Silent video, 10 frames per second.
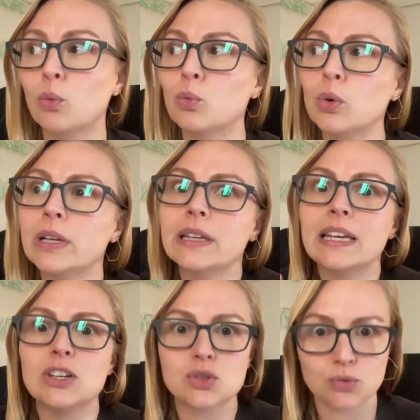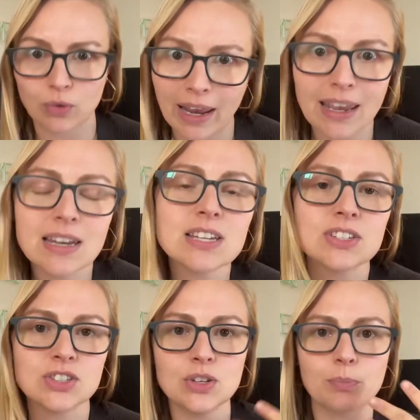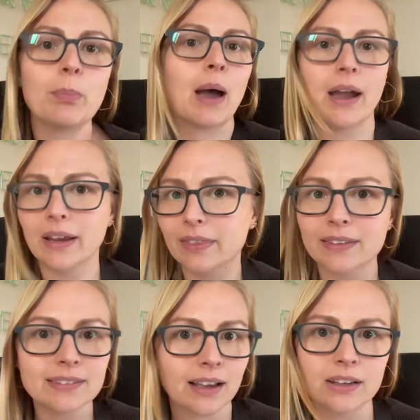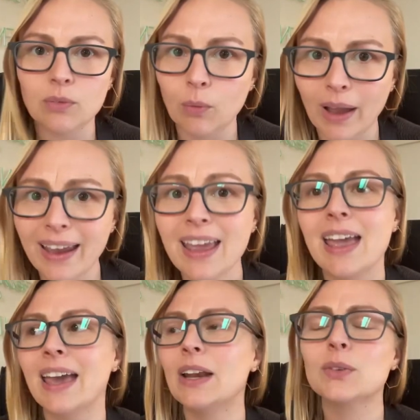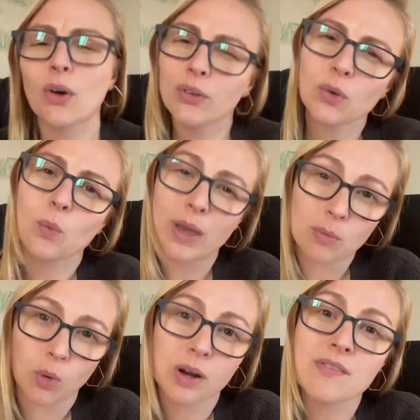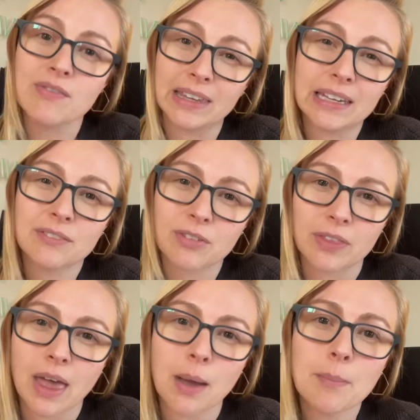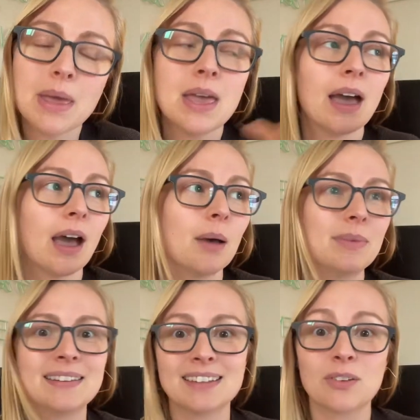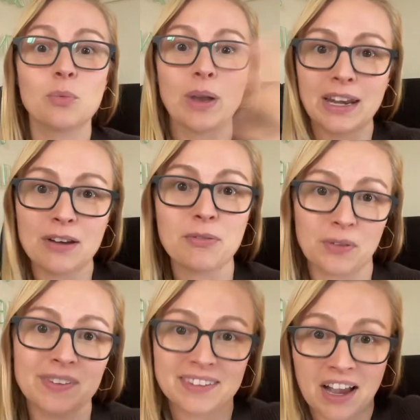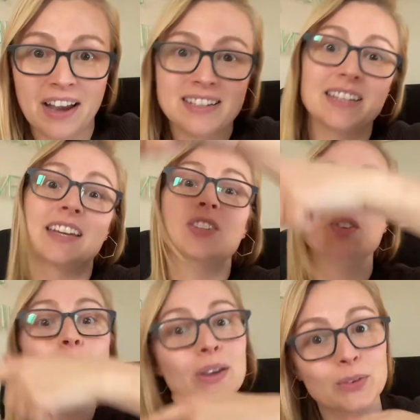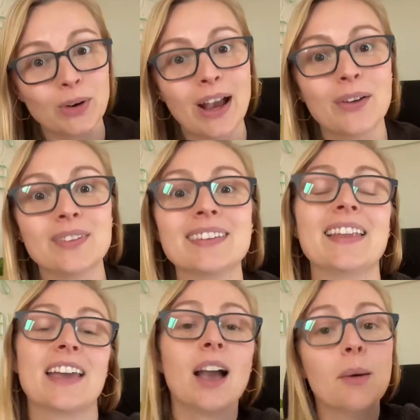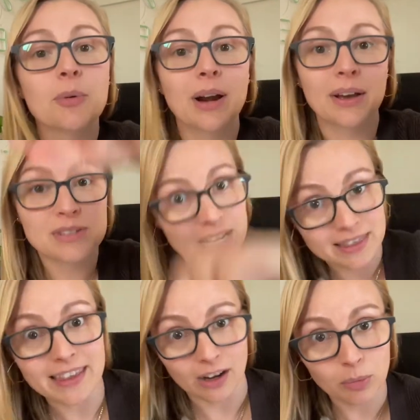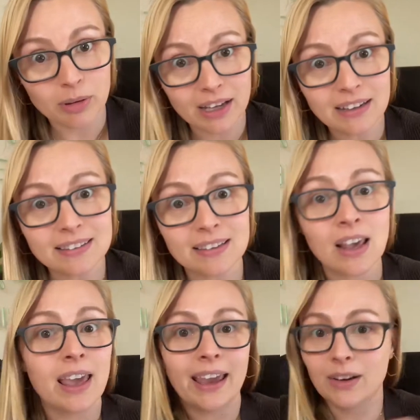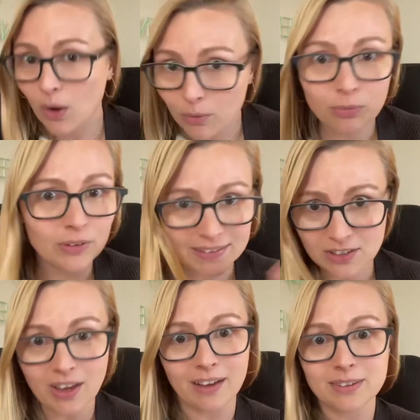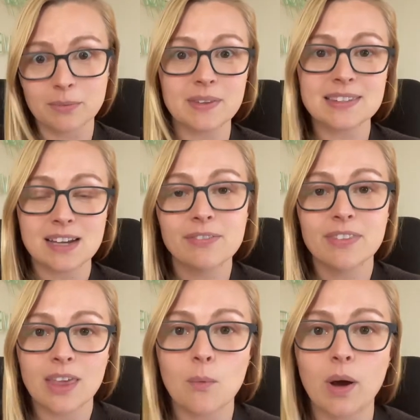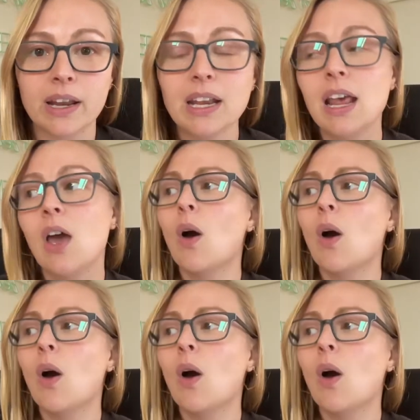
really trained to buy in this kind of way, and it's also way more convenient for them um, instead of waiting for this guy to like do his rounds and like come around to their place and hopefully still have some of the stuff that they wanted